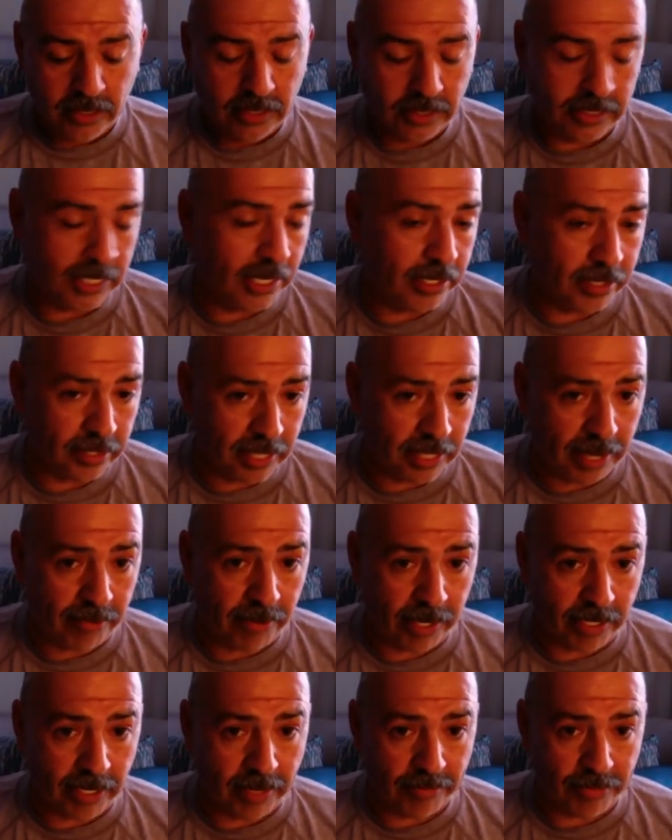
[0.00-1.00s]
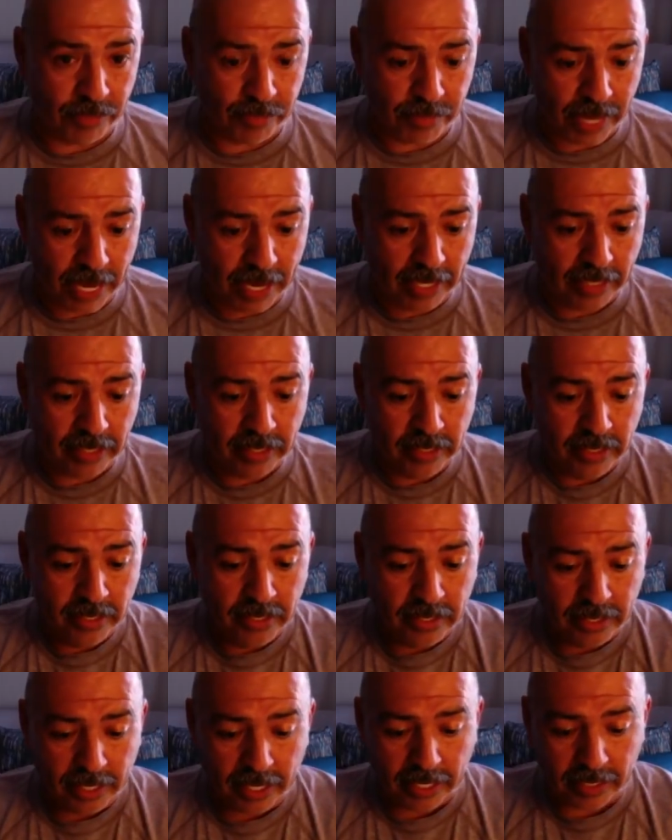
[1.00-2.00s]
Tell you that right off the bat.
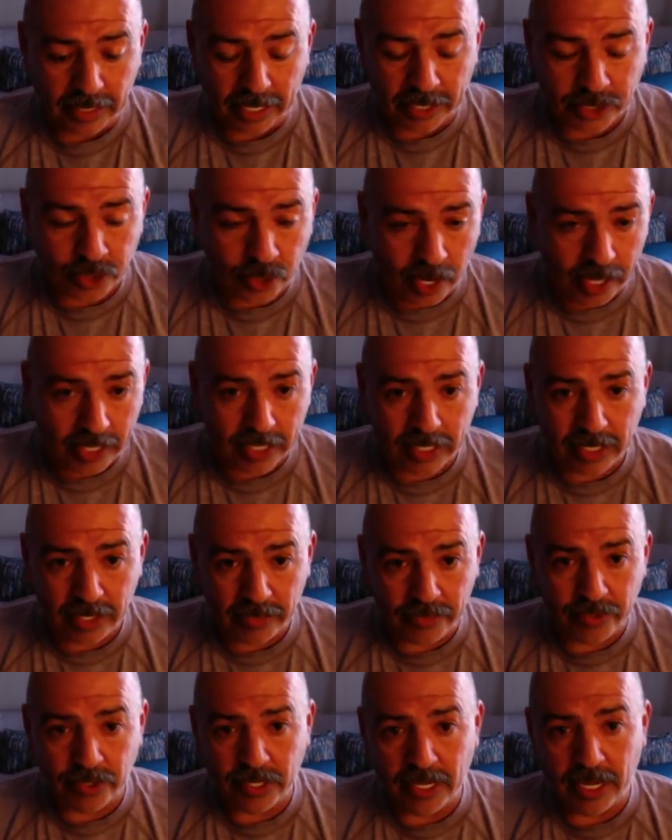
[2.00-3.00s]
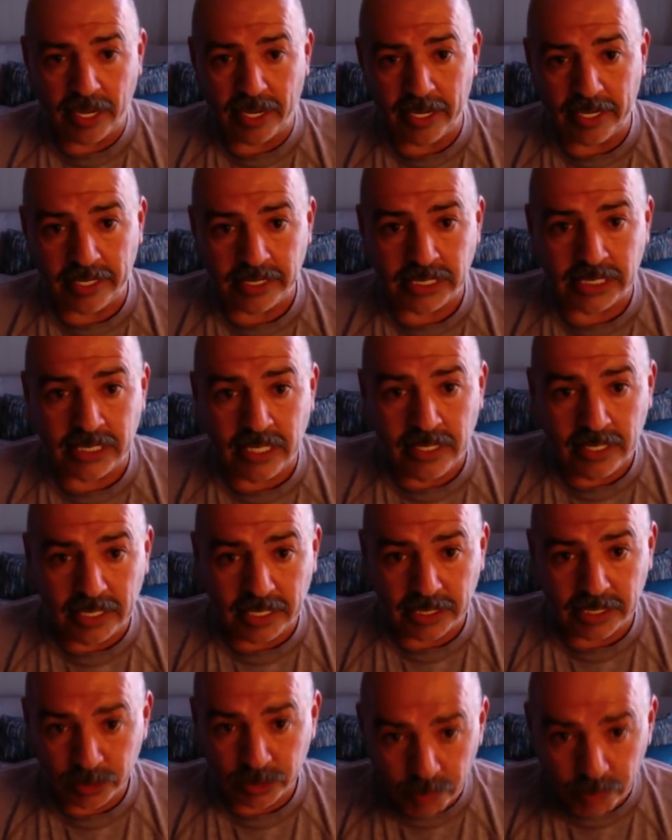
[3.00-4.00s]
And I try to give you guys
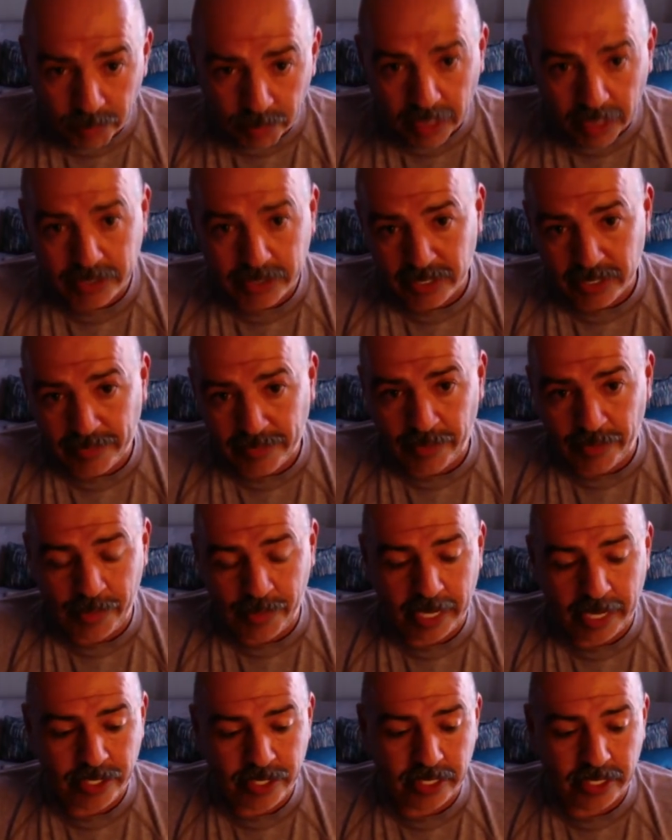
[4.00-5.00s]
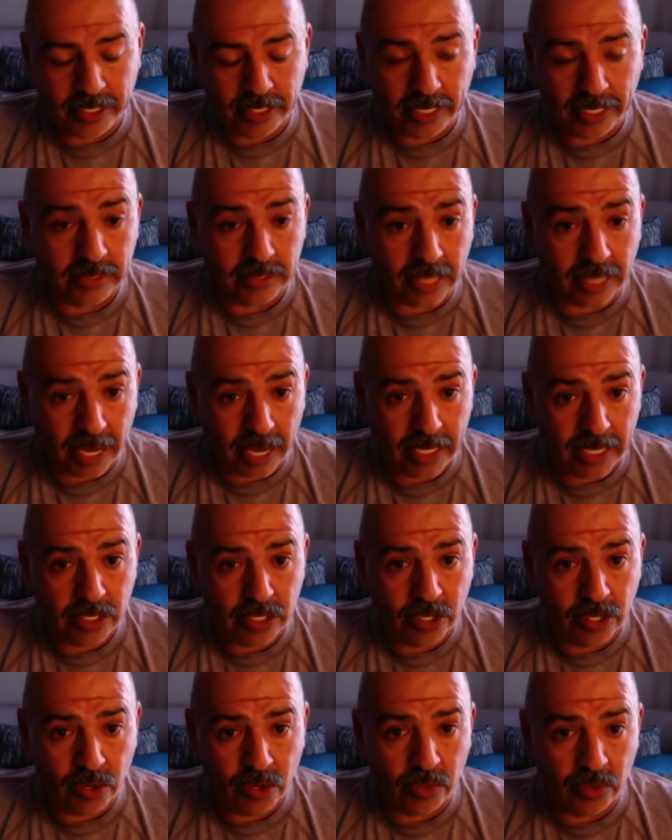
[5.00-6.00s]
as much information as I
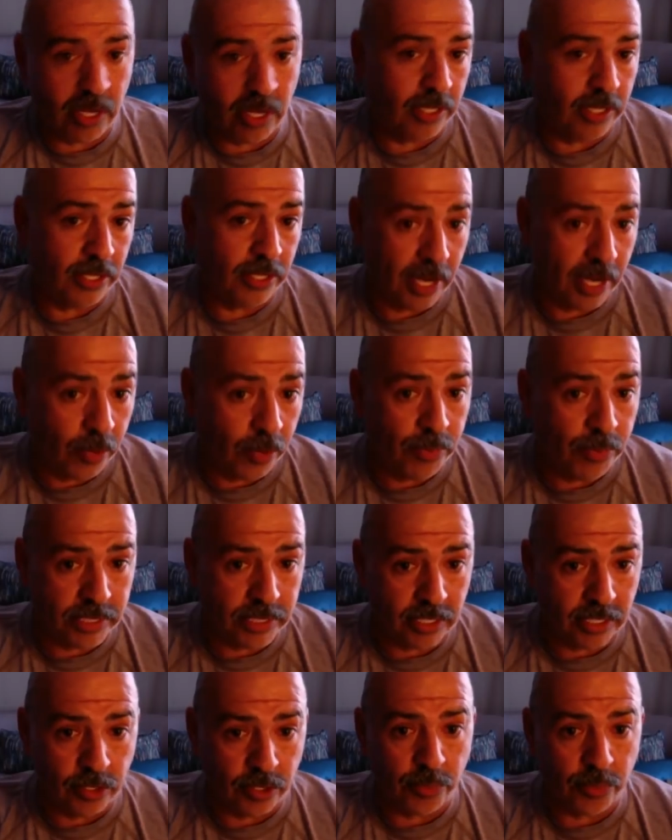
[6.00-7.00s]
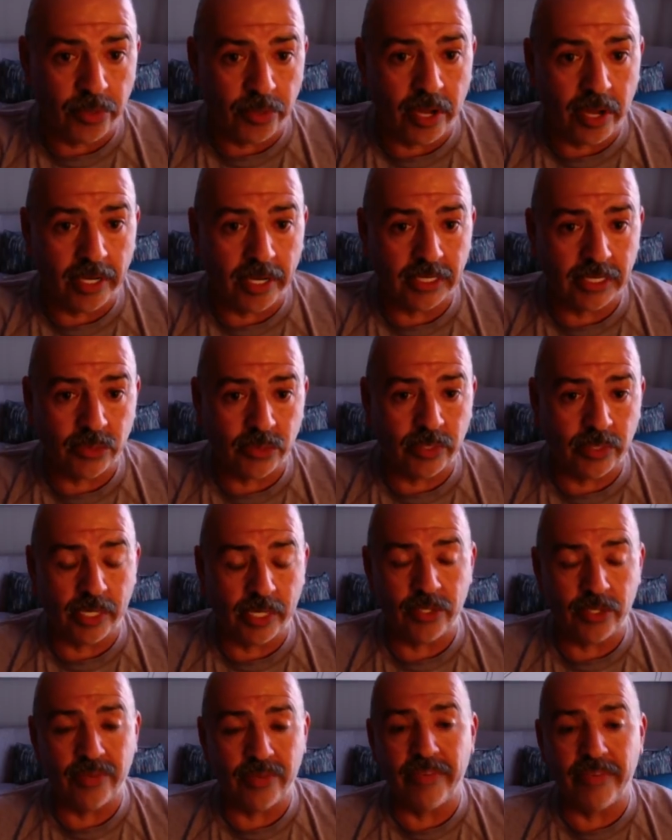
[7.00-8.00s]
know on their particular products when I
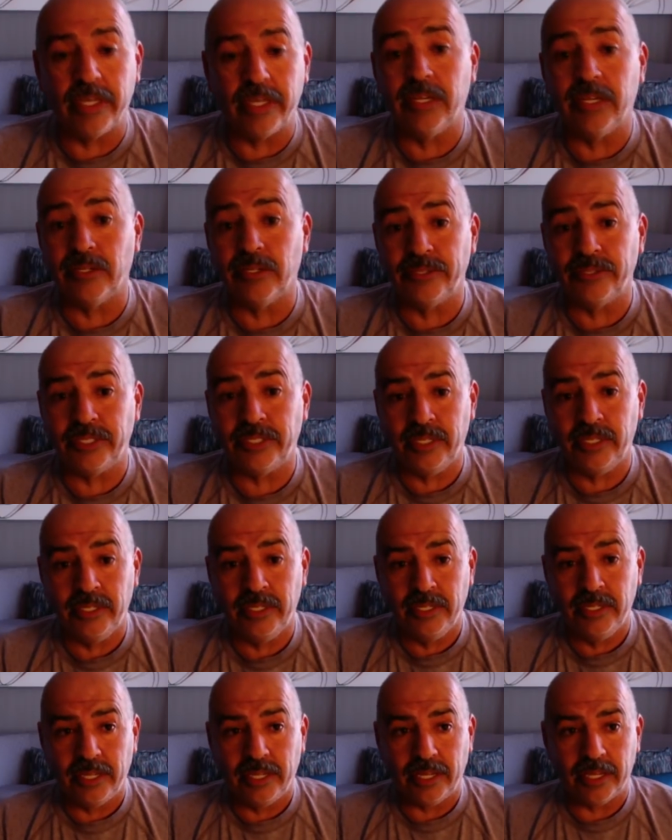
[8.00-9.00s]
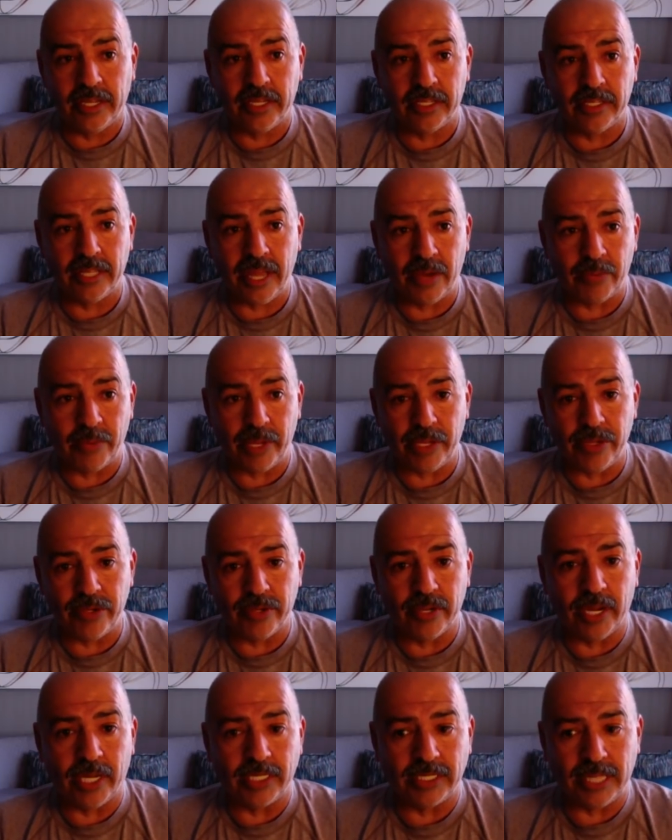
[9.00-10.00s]
do videos, and that way you
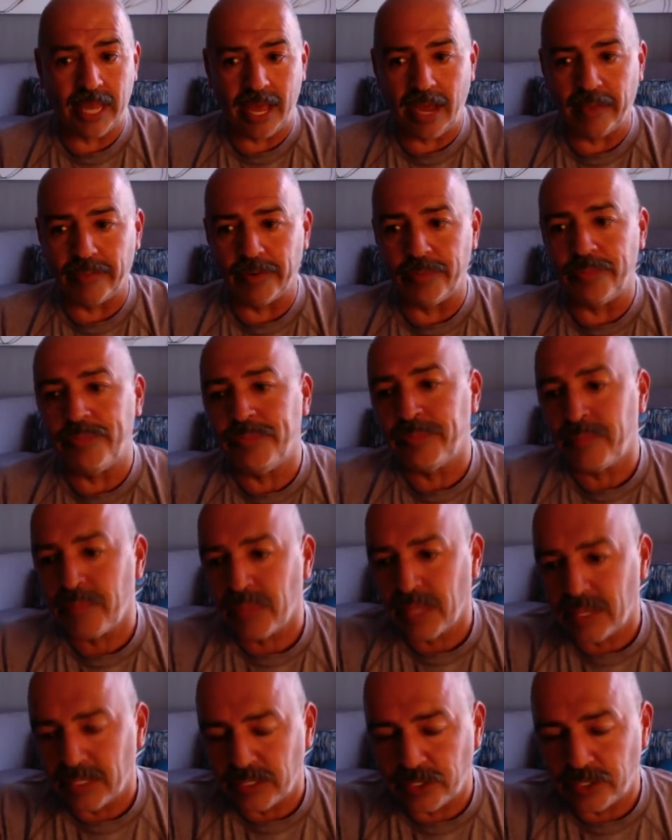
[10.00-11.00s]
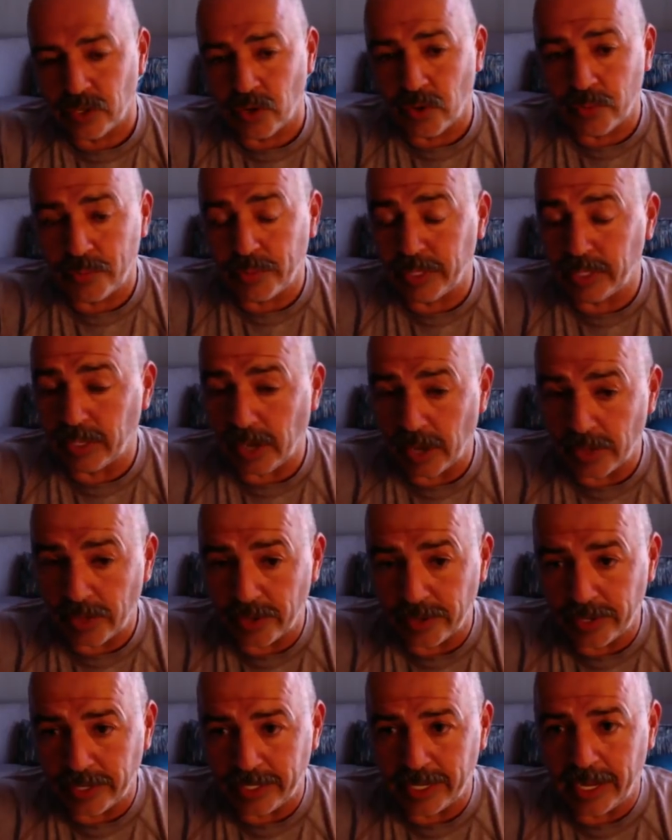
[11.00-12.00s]
guys have them. So, but other
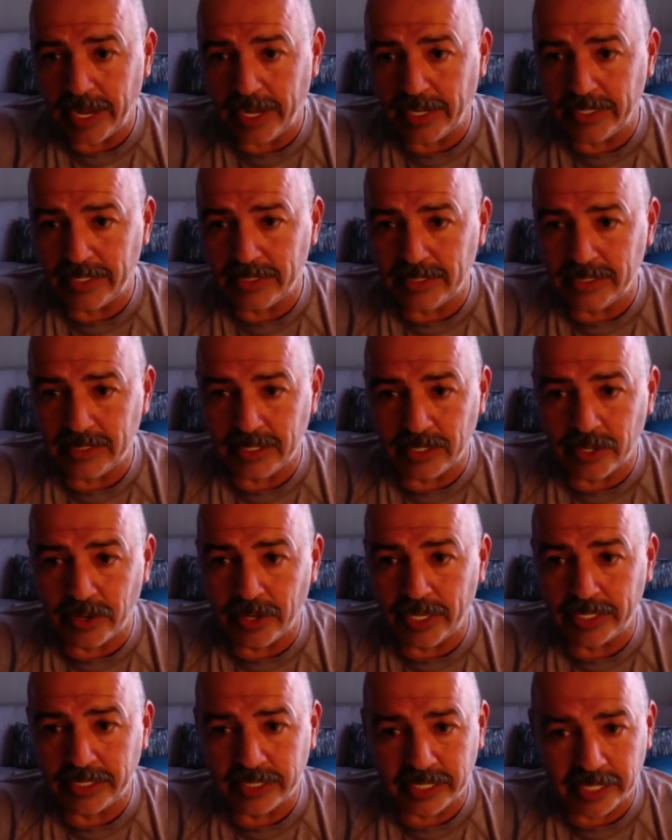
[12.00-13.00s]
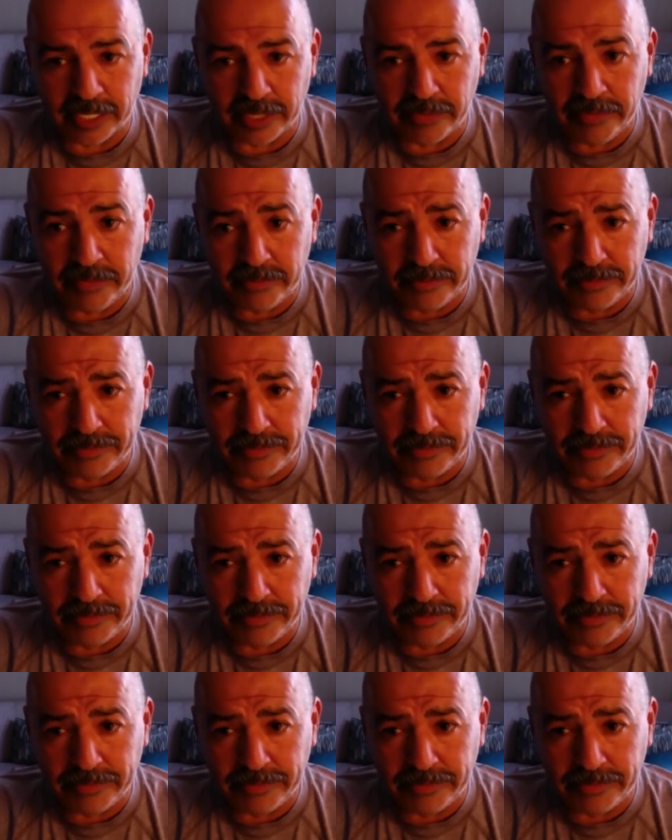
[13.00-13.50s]
than that, go ahead, Steve.